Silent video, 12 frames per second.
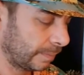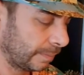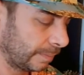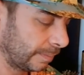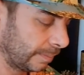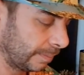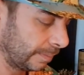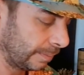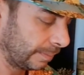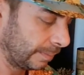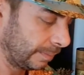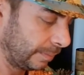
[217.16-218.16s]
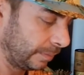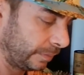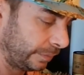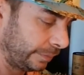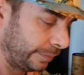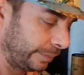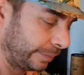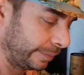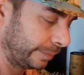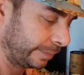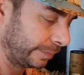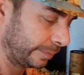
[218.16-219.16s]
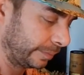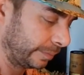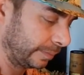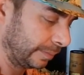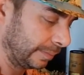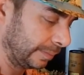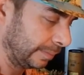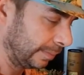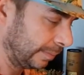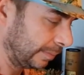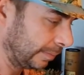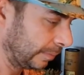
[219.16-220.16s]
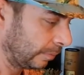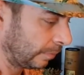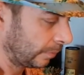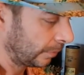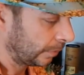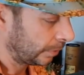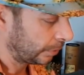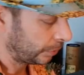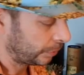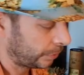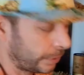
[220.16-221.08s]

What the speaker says: (silence)